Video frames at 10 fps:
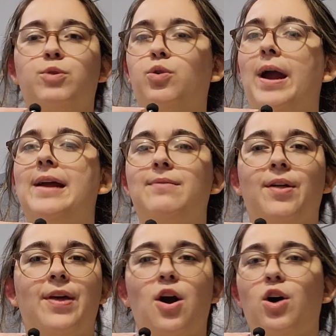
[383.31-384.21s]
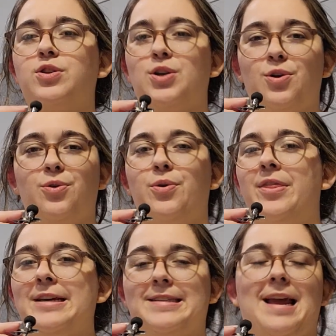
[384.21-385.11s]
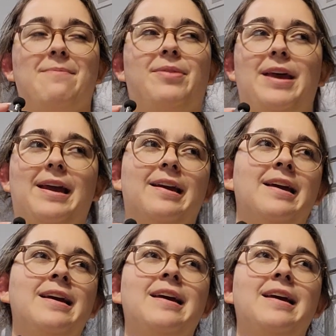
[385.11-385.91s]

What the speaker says: great, and they all do the same thing.